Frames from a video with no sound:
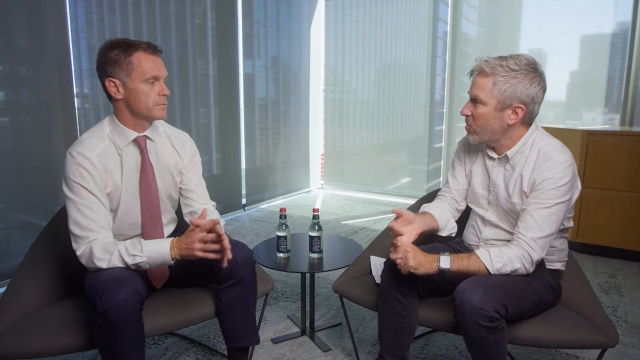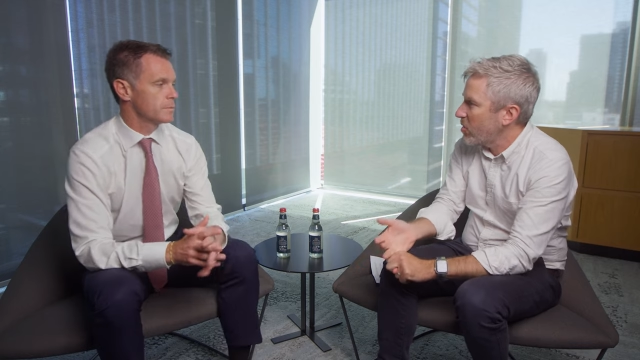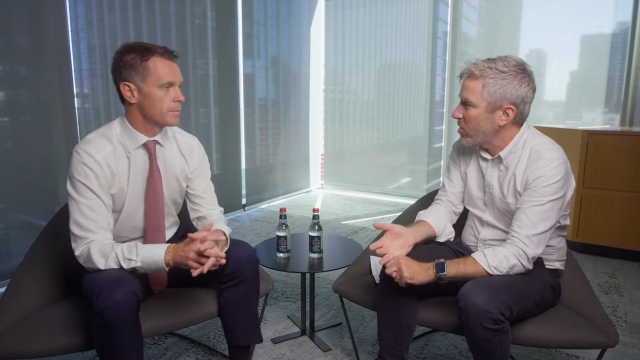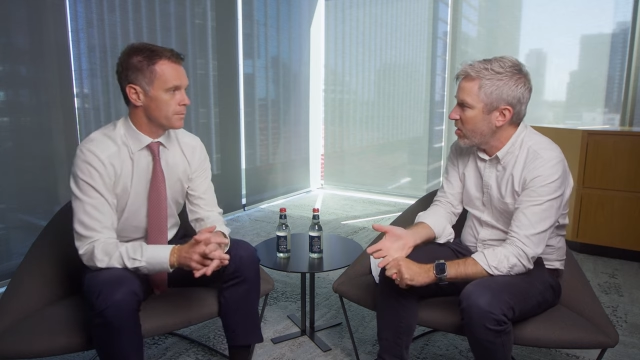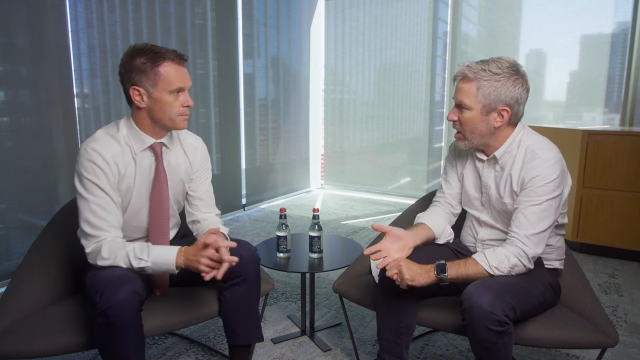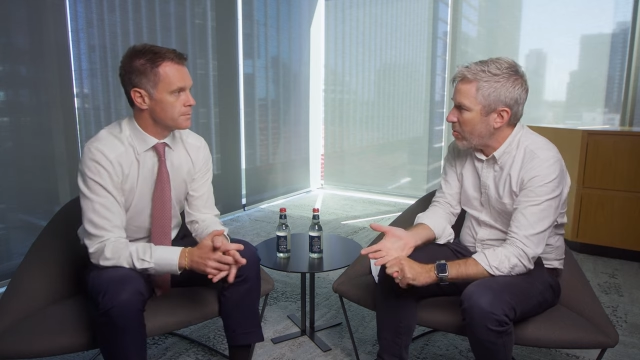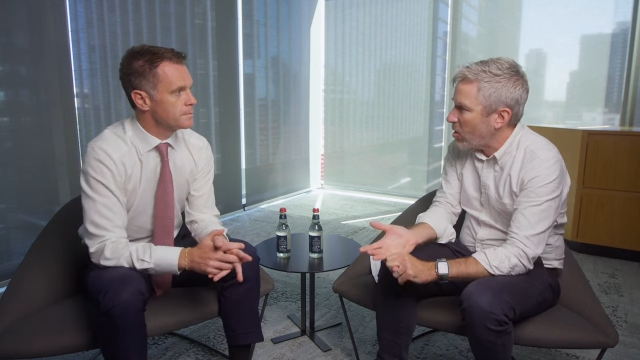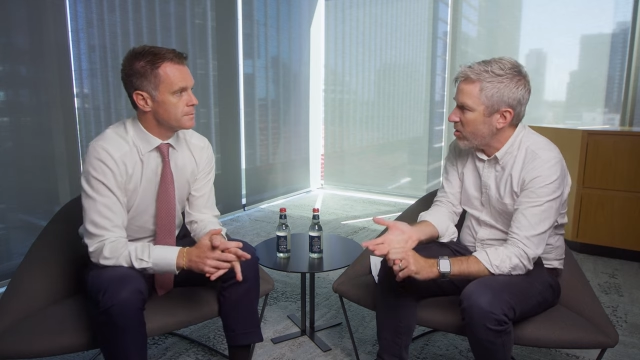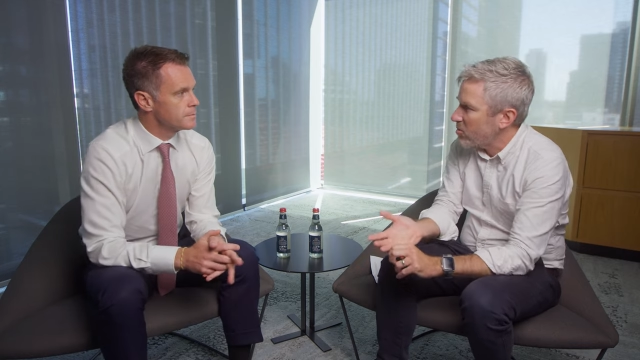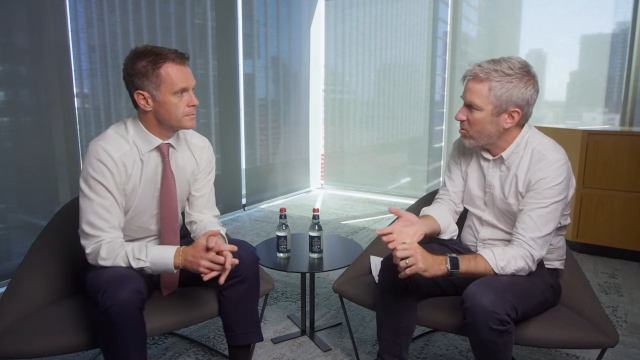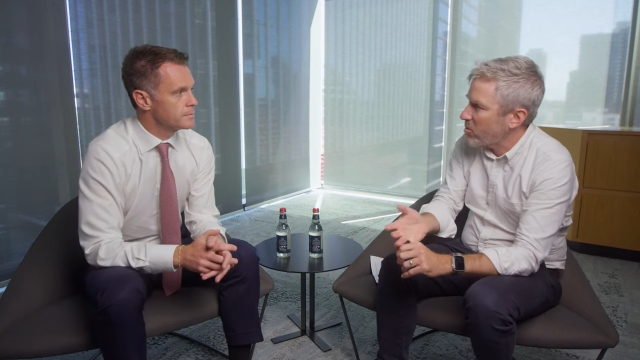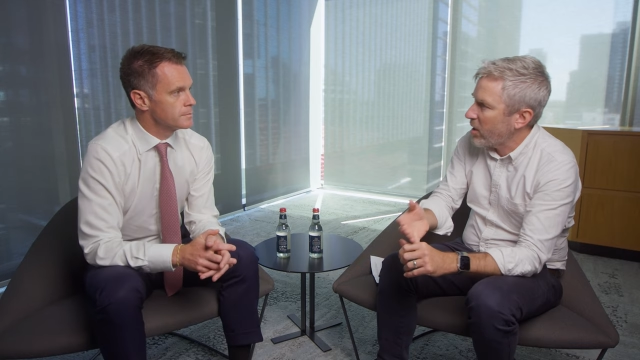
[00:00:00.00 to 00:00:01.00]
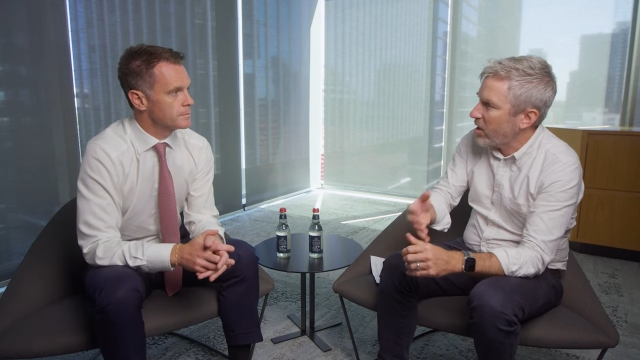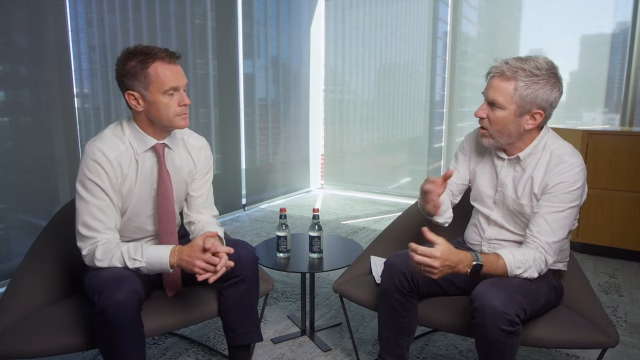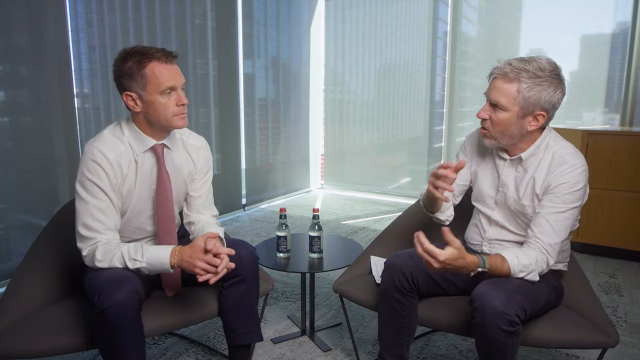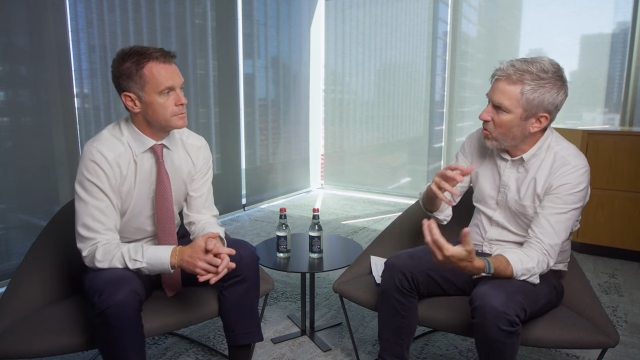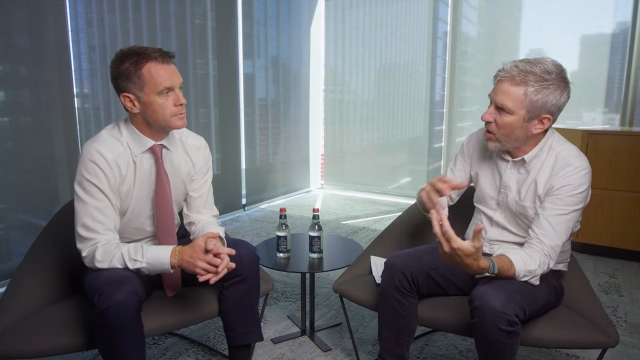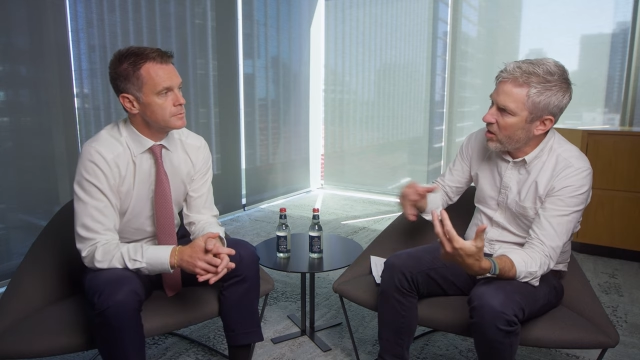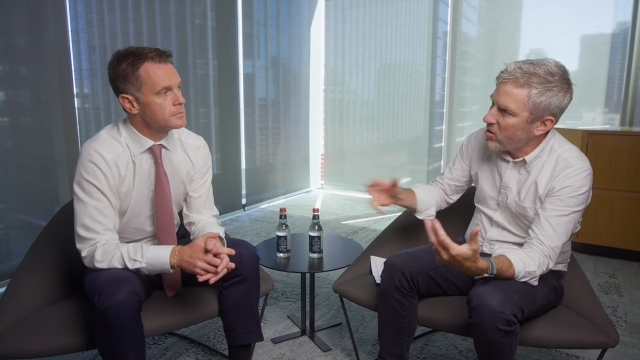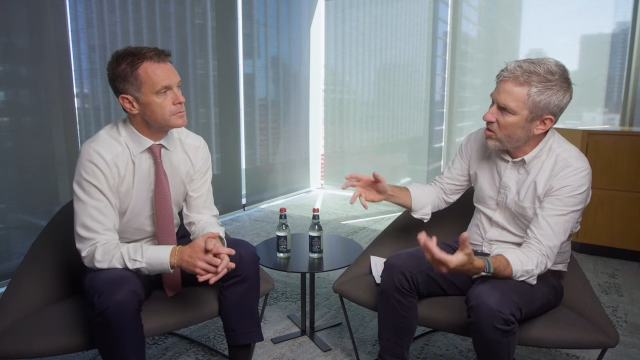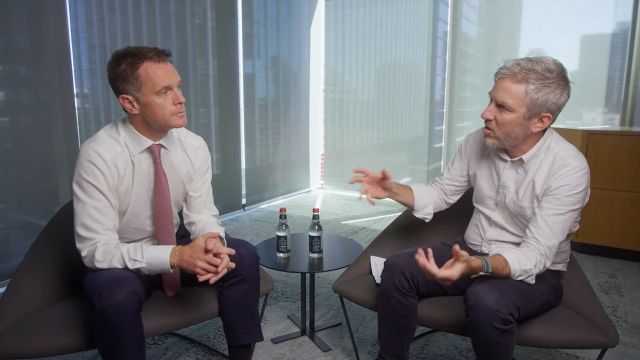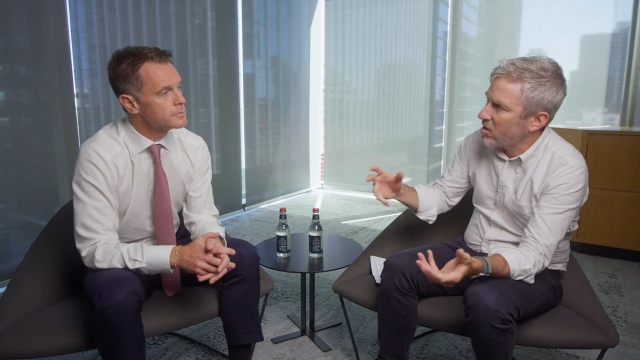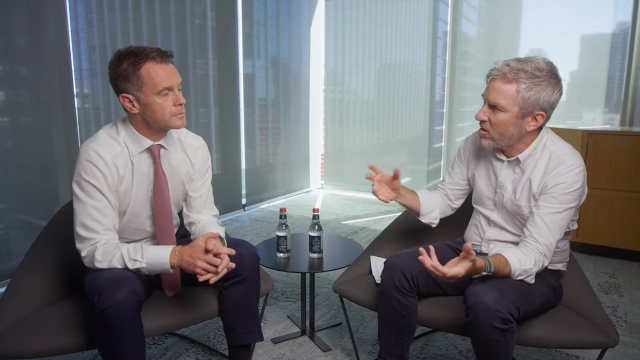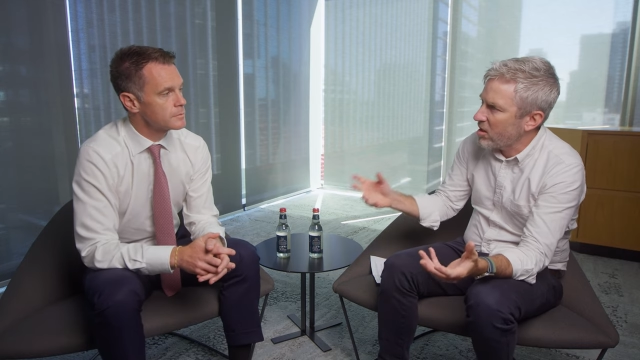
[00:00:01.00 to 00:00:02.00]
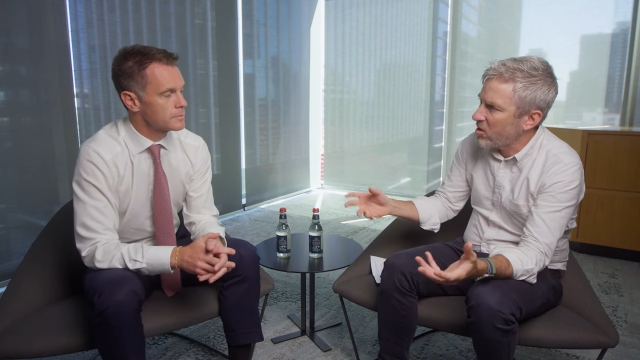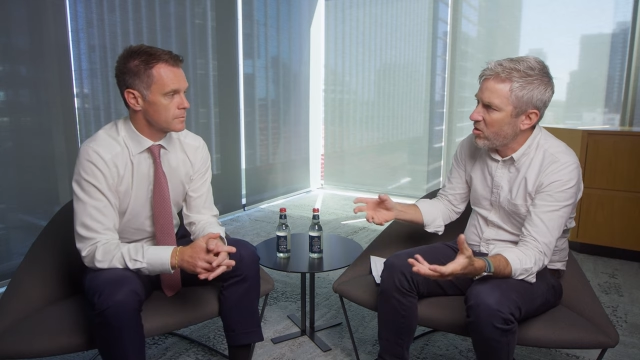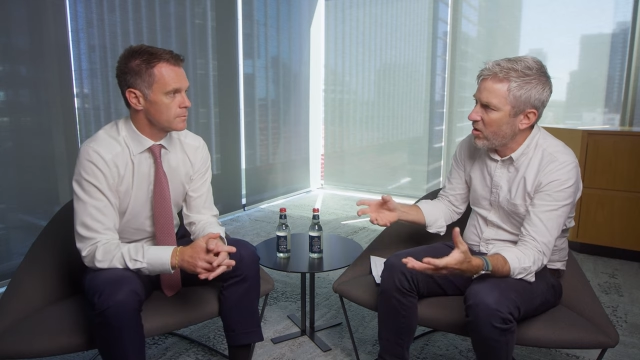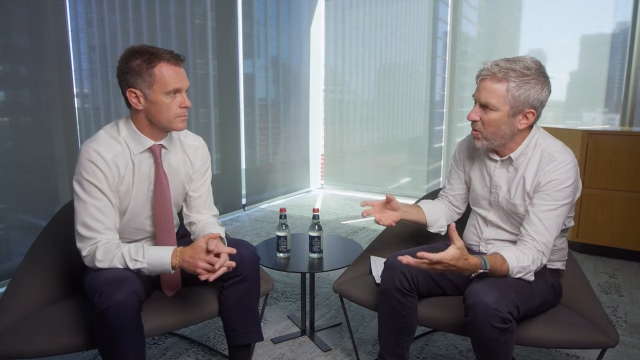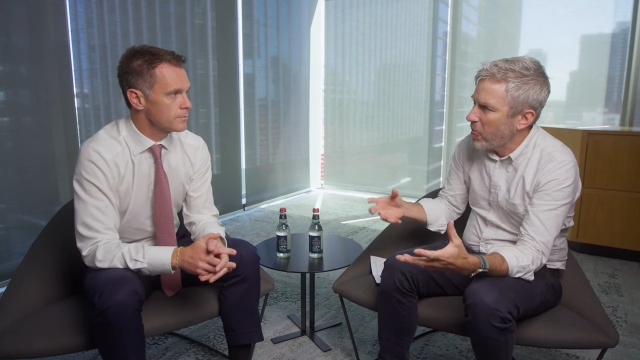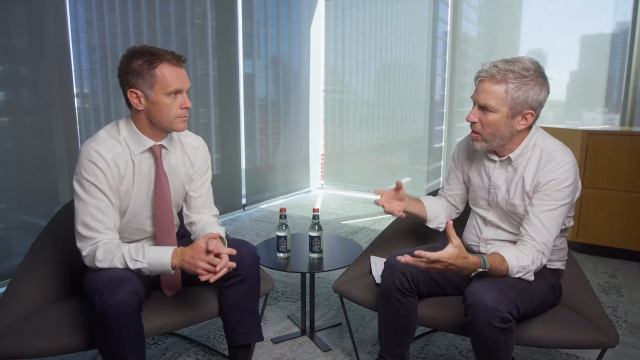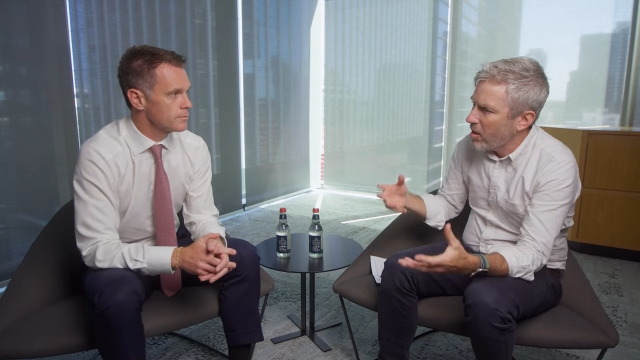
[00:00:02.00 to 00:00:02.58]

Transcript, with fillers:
Speaker 1: burden, they might talk about low wages, etc.